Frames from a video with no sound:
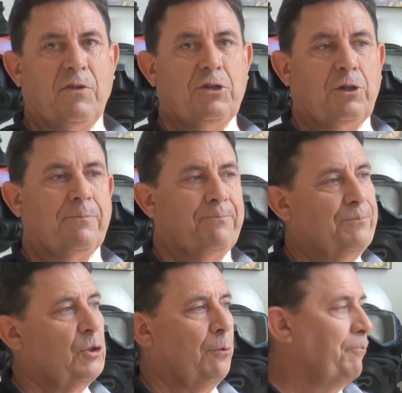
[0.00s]
feature.
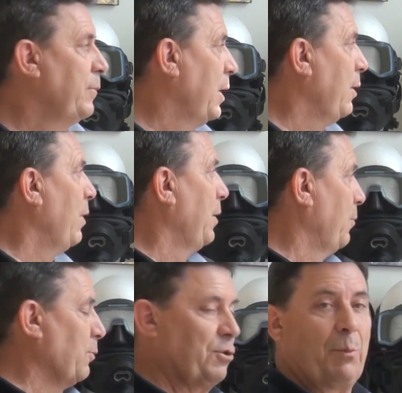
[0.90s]
So anyway,
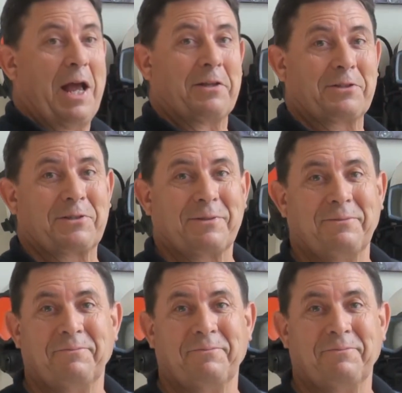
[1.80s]
those are masks.